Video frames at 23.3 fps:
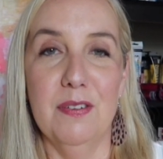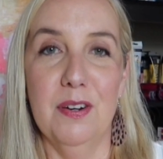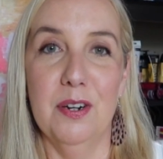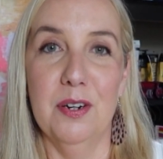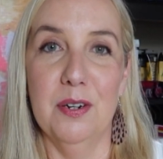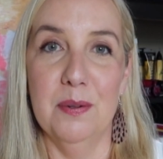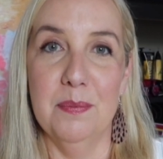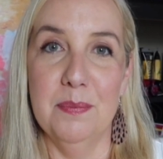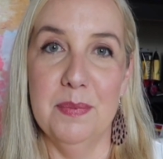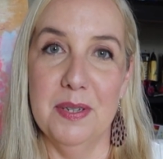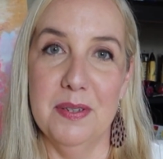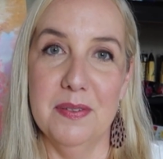
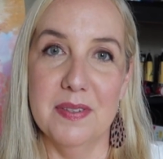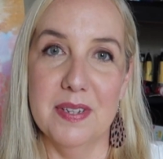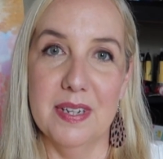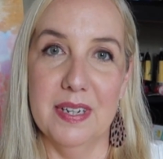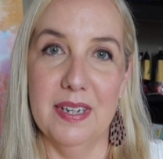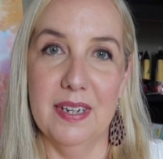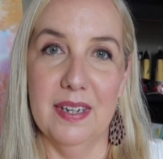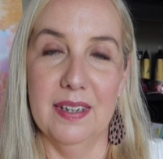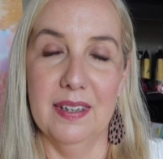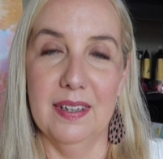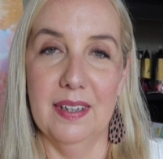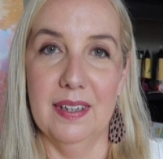her
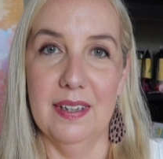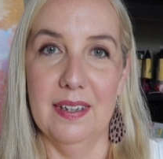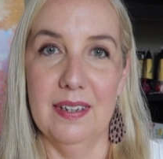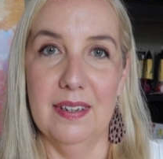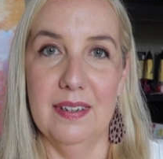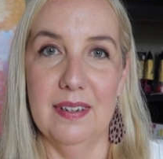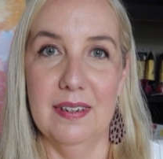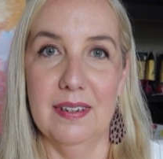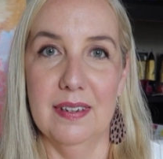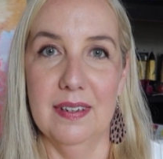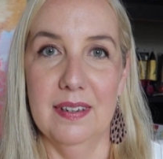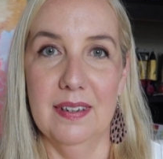music
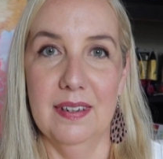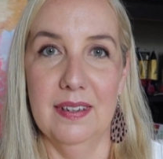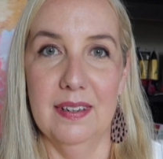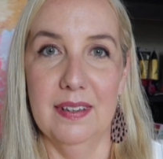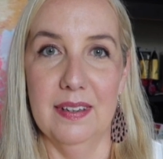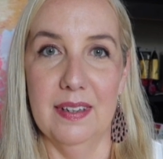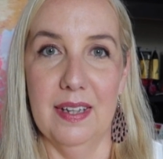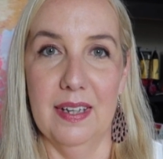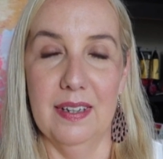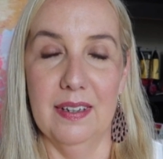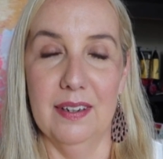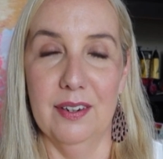and
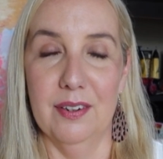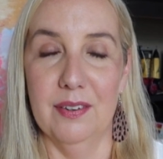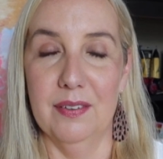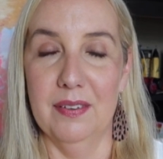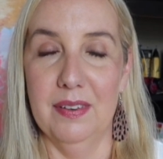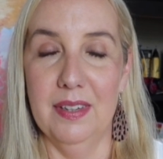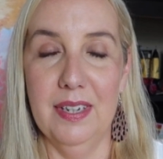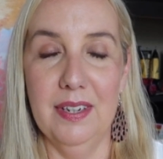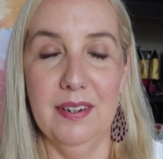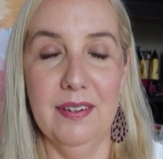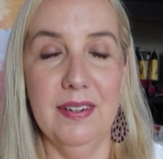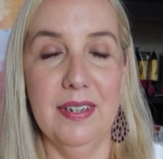like her
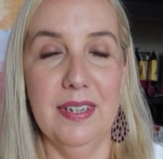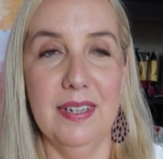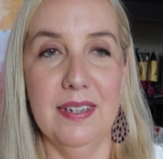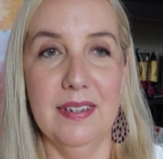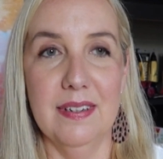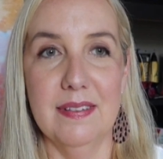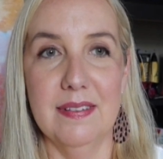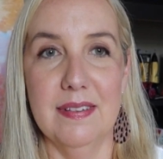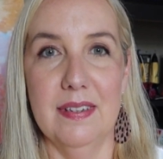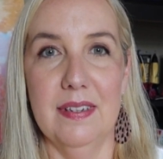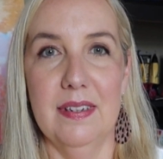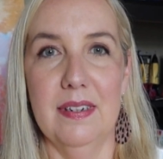
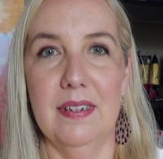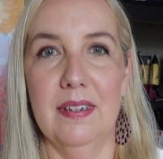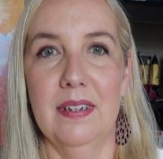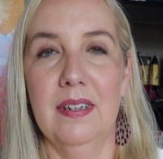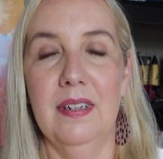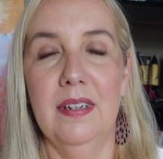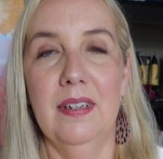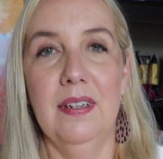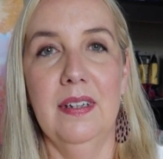lyrics and